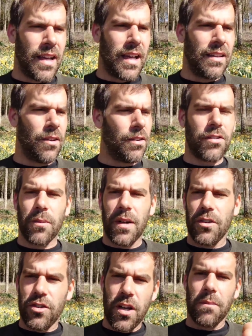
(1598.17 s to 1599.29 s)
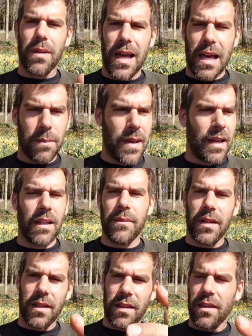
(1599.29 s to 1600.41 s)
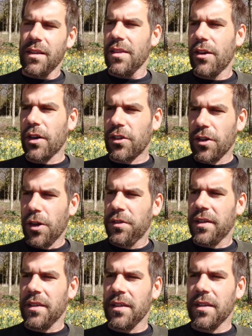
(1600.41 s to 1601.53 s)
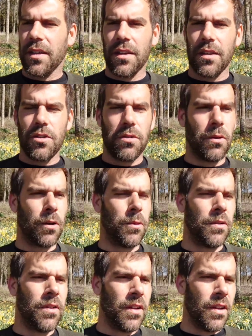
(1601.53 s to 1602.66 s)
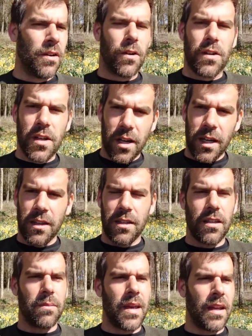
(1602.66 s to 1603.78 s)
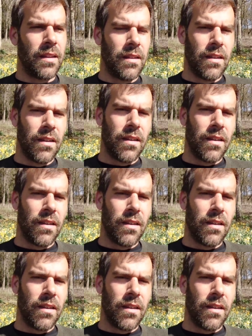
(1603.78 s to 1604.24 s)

and not so much young black men, I mean, they're exalted in the new normal, or young Indian men,